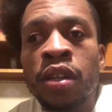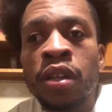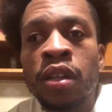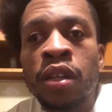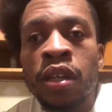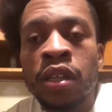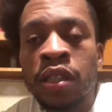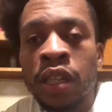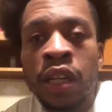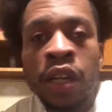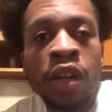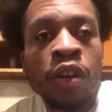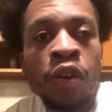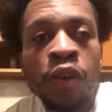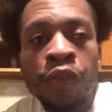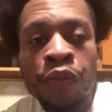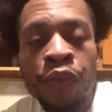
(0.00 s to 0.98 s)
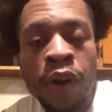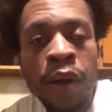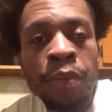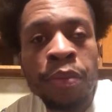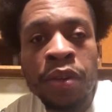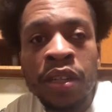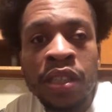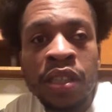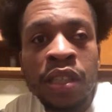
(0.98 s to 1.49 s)
They say they're gonna rob
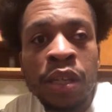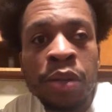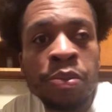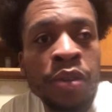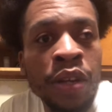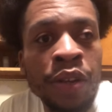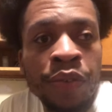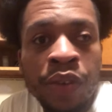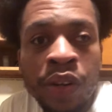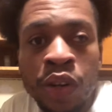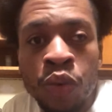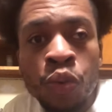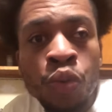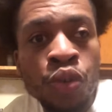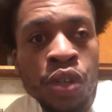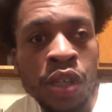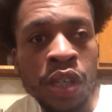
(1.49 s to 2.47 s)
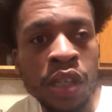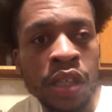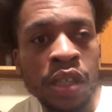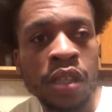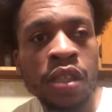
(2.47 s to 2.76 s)
me. See me never do shit.